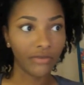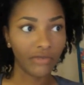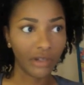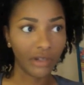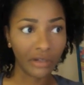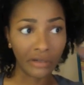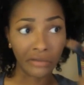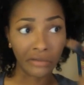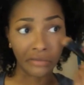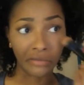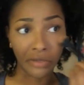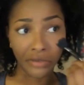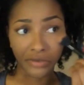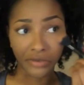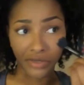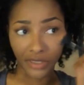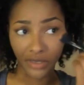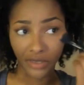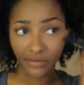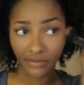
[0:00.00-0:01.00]
very
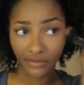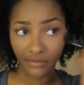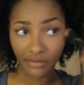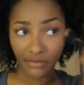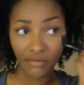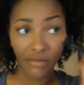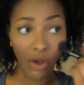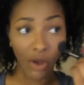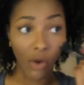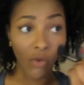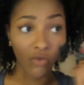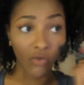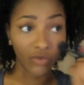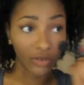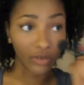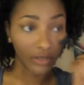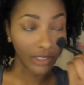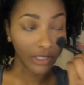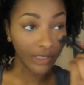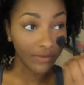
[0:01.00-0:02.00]
rosy,
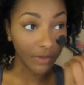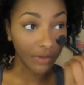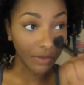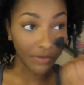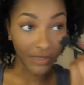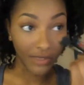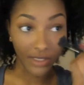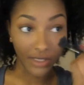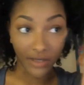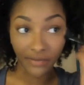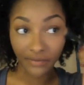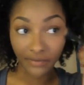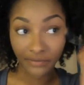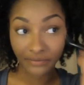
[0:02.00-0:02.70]
overly rosy.